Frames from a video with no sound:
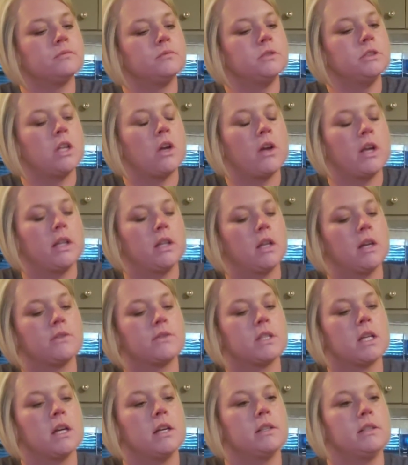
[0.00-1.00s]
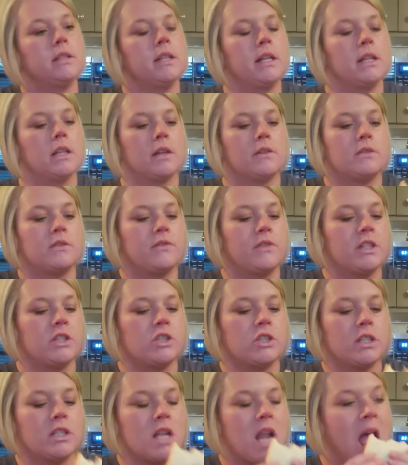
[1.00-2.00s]
yeah, he loves hunting, he loves
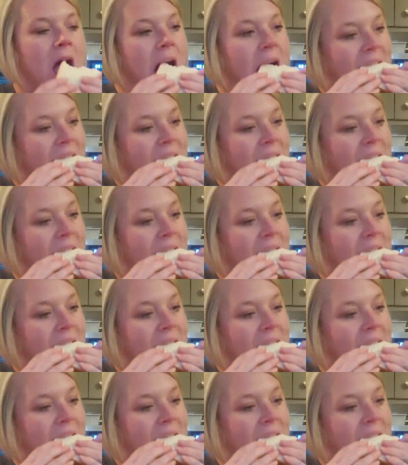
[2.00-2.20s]
fishing.